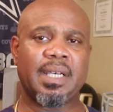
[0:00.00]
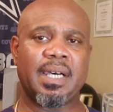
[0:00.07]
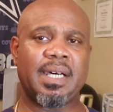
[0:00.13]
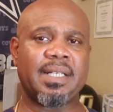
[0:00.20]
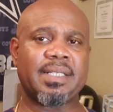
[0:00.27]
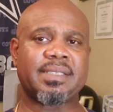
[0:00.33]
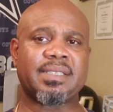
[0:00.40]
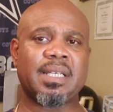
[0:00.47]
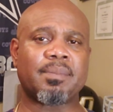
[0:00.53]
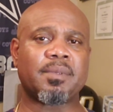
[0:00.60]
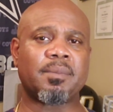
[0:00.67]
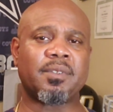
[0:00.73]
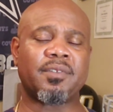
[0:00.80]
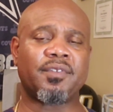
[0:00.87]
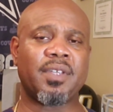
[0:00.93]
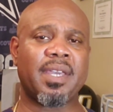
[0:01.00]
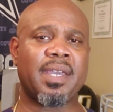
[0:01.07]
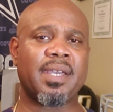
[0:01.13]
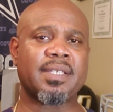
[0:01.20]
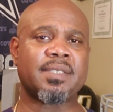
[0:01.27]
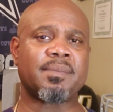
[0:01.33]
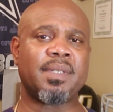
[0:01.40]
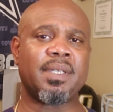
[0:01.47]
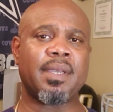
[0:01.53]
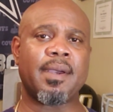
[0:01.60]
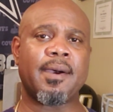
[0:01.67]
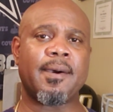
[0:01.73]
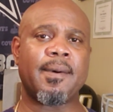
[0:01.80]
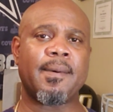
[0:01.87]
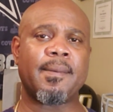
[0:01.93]
Unacceptable, if you ask me,
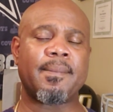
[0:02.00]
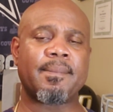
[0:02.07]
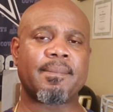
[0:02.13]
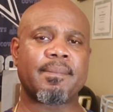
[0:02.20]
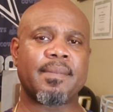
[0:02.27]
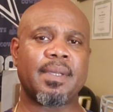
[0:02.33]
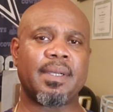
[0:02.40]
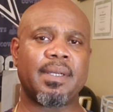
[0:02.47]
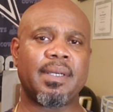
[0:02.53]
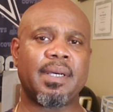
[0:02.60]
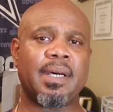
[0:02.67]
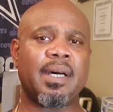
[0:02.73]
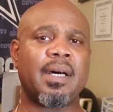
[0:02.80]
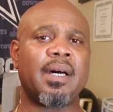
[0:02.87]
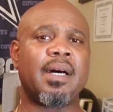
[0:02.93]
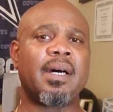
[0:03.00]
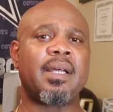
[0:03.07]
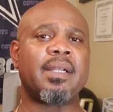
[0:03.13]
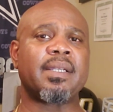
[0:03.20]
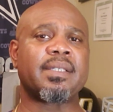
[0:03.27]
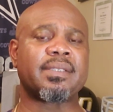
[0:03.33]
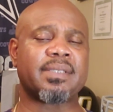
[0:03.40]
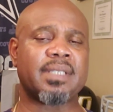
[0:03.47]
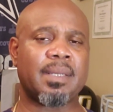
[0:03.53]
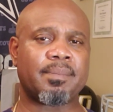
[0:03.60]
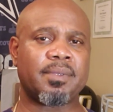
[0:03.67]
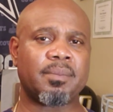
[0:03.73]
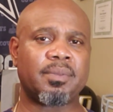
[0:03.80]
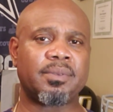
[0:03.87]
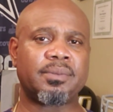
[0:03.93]
y'all. Unacceptable.